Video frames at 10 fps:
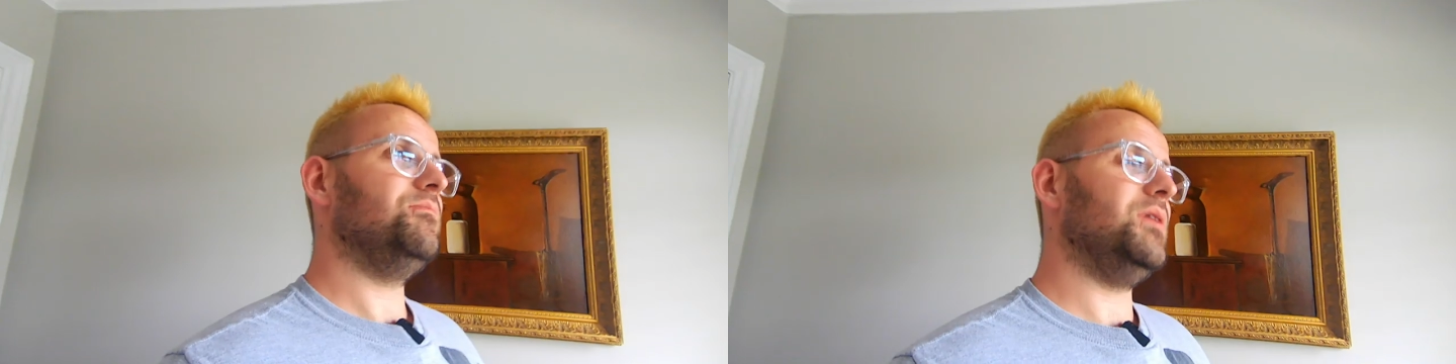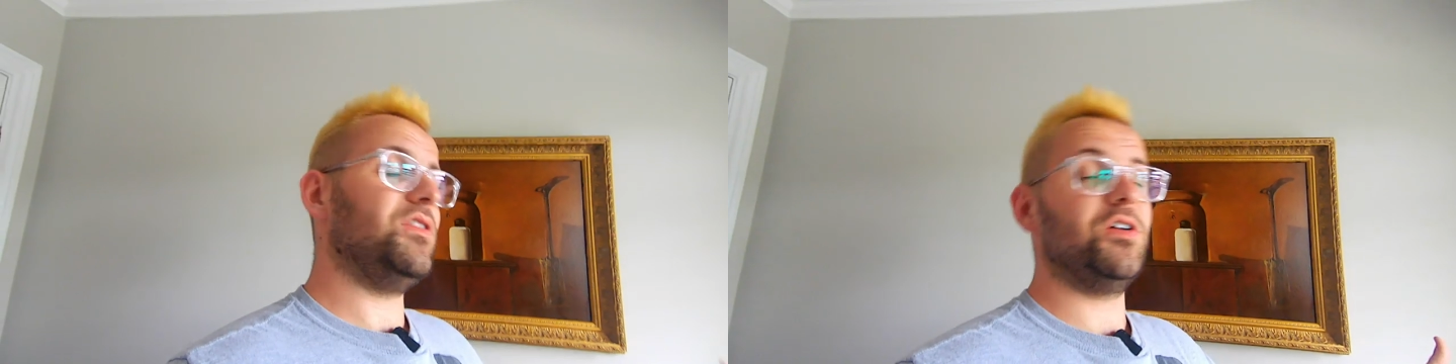
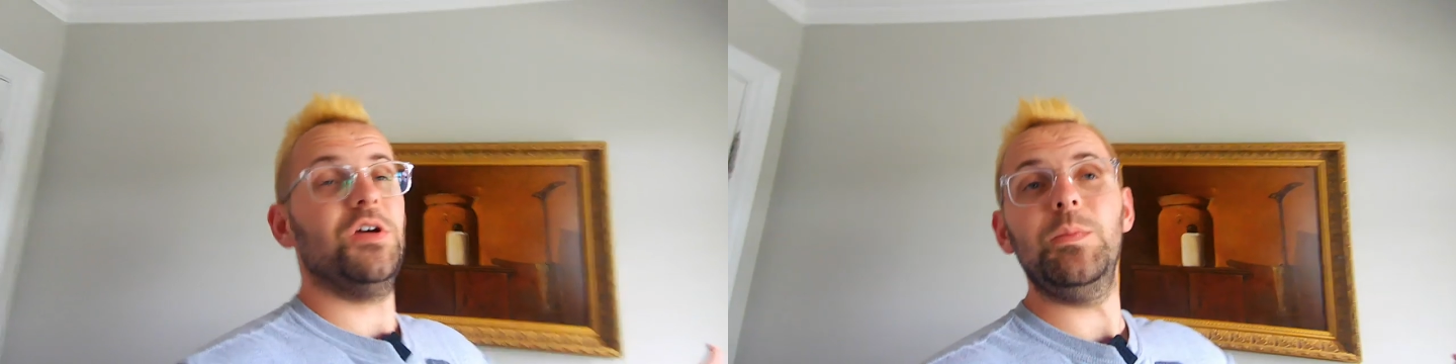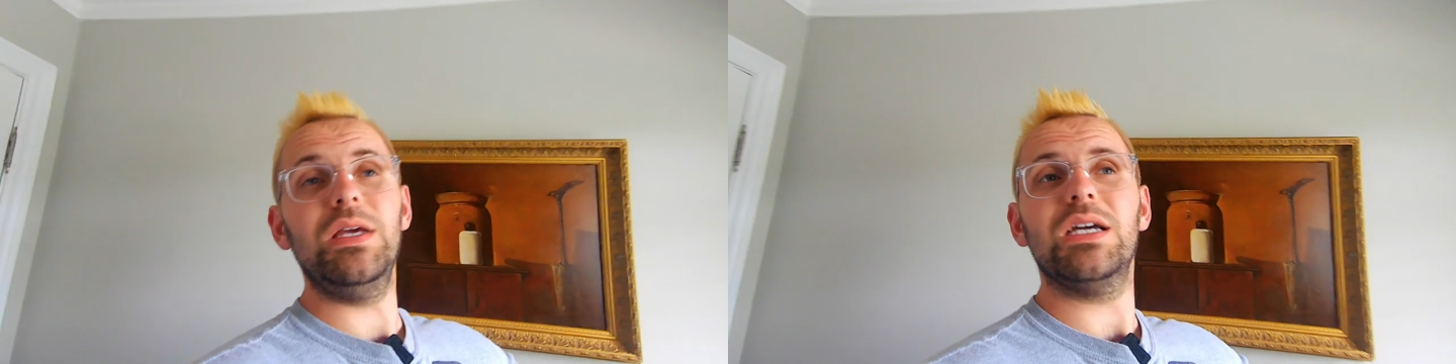but there
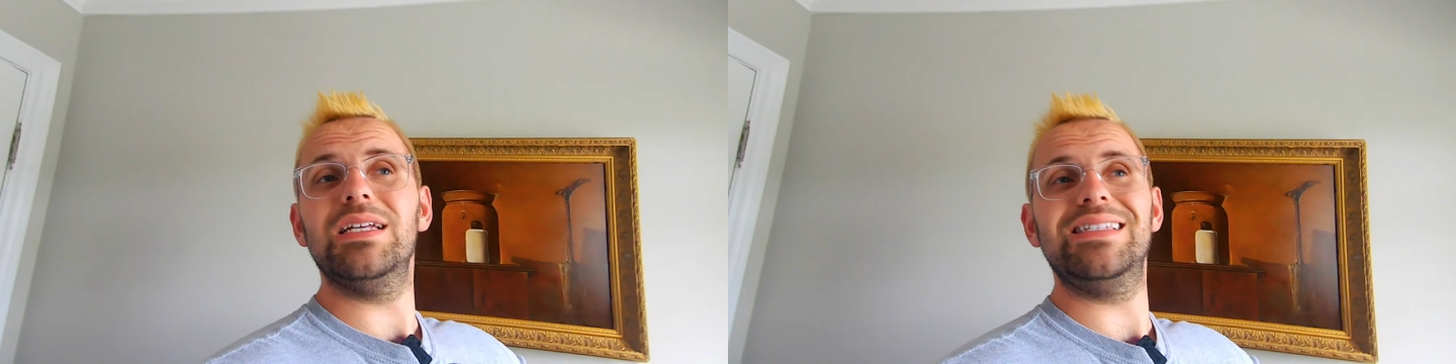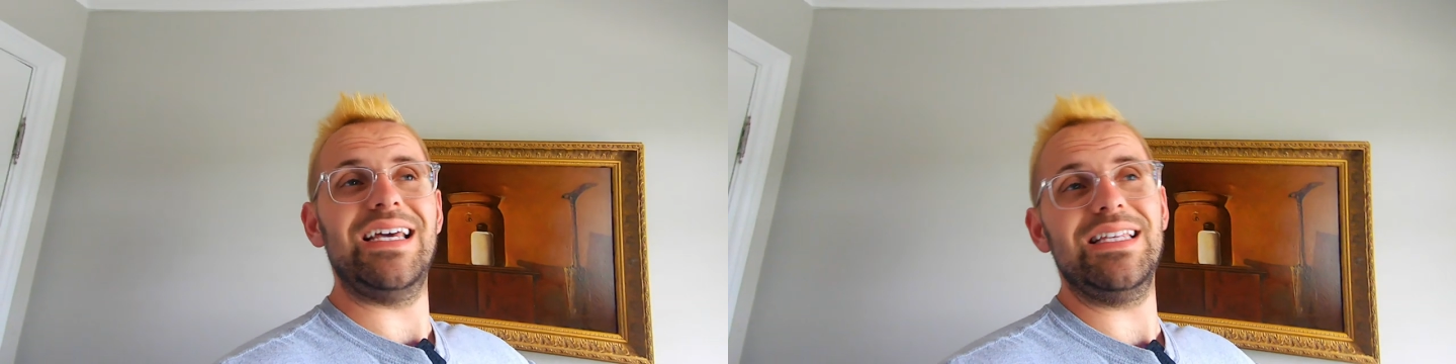could be a
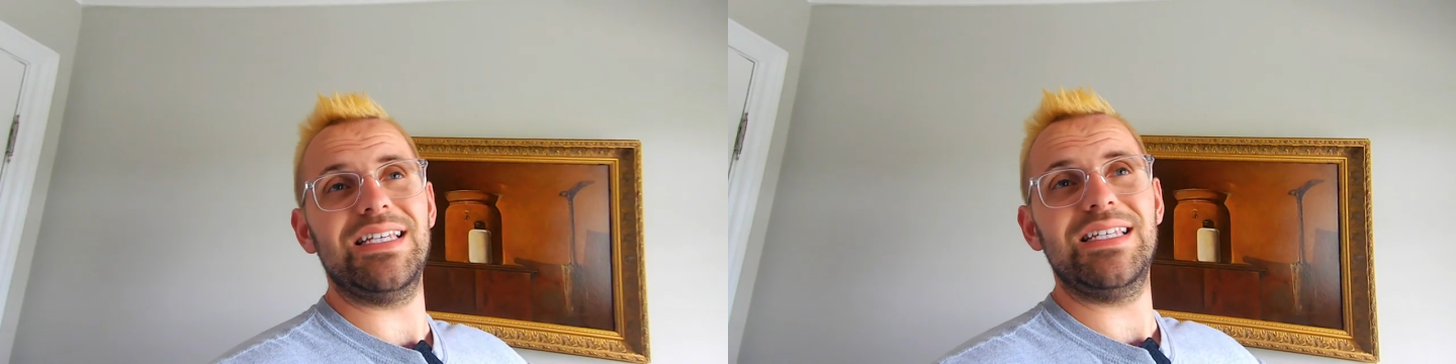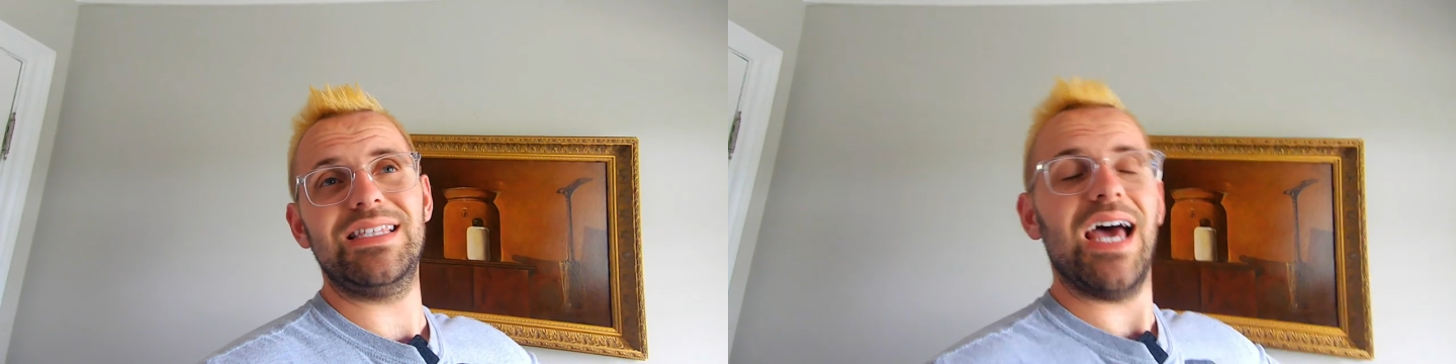
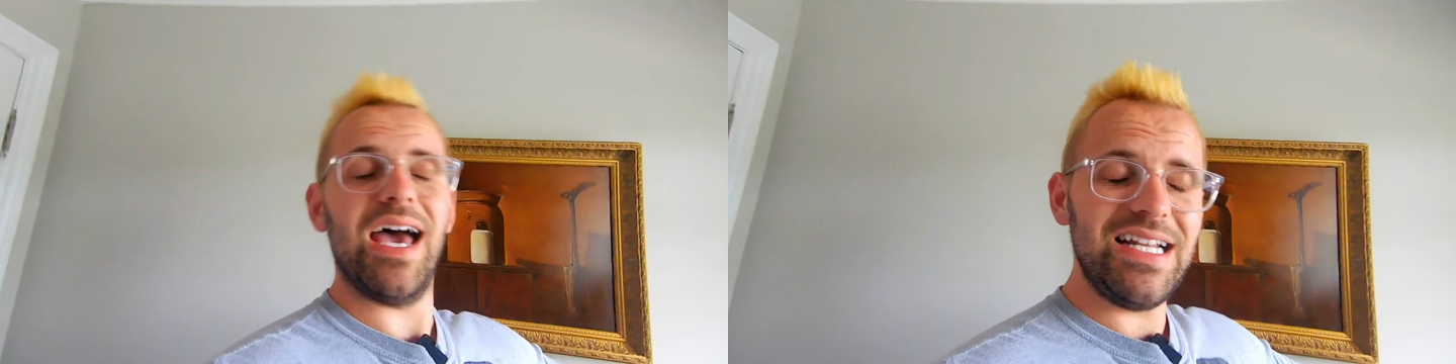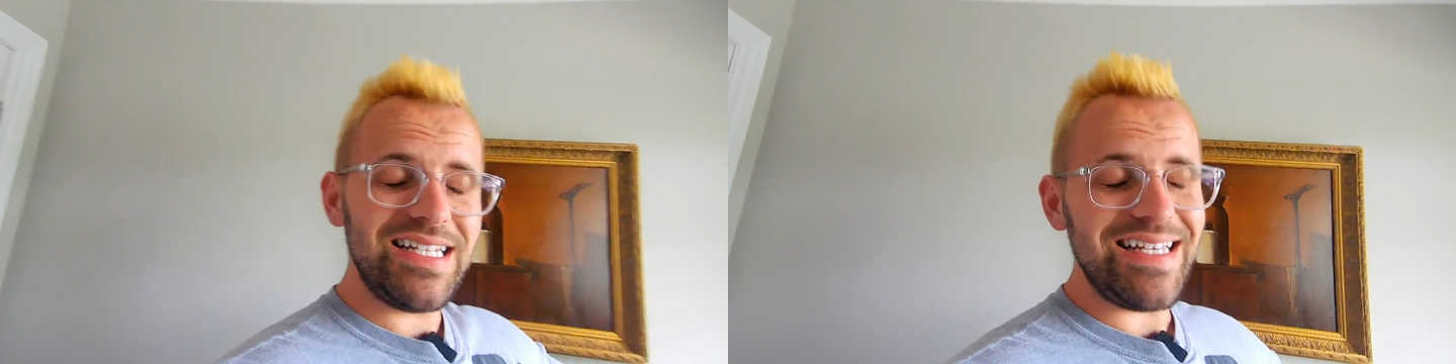consensus
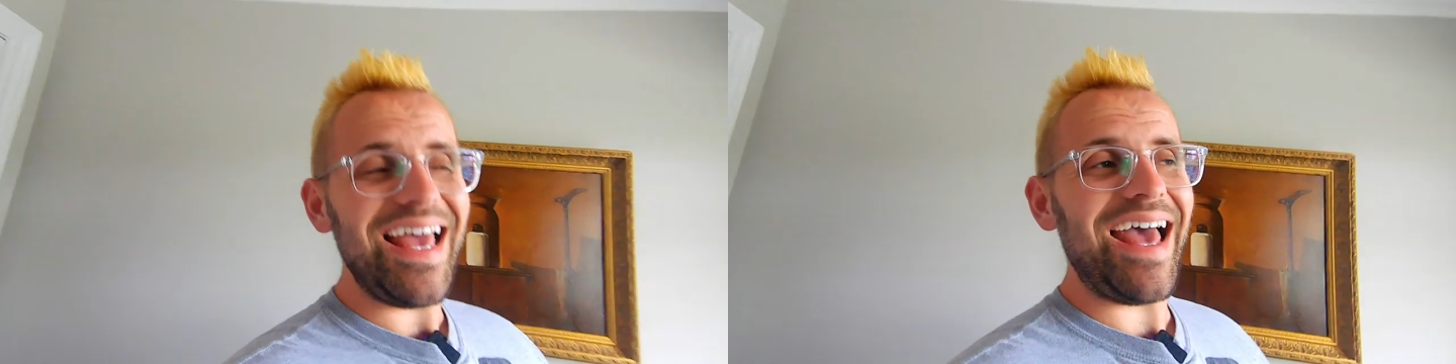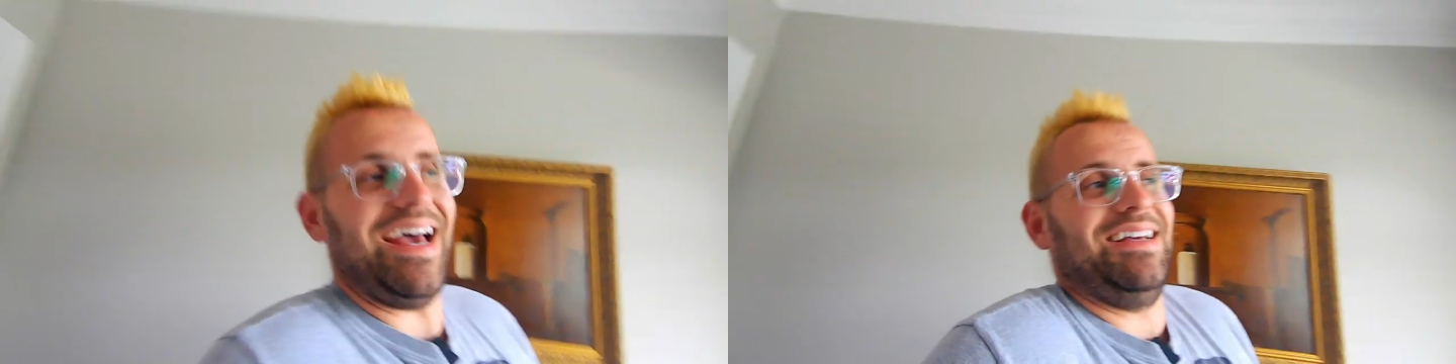that,
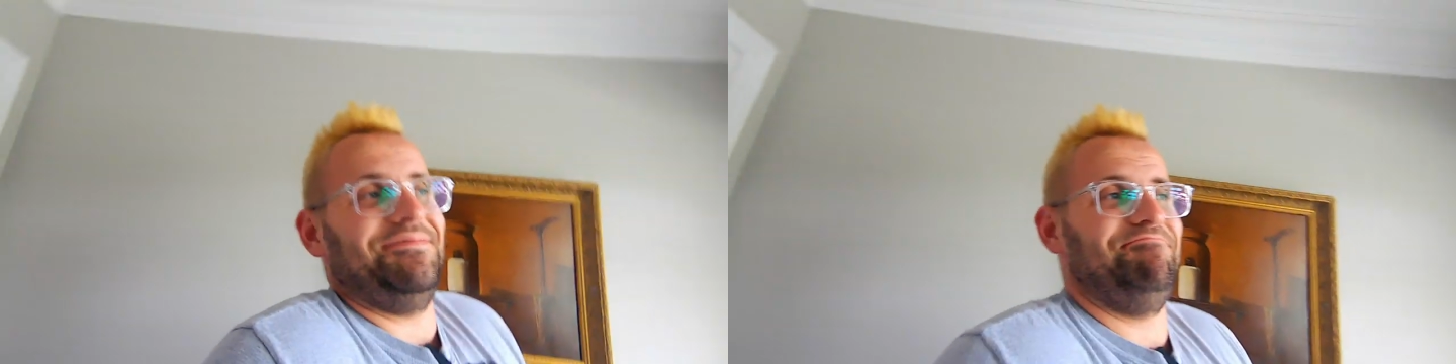yeah,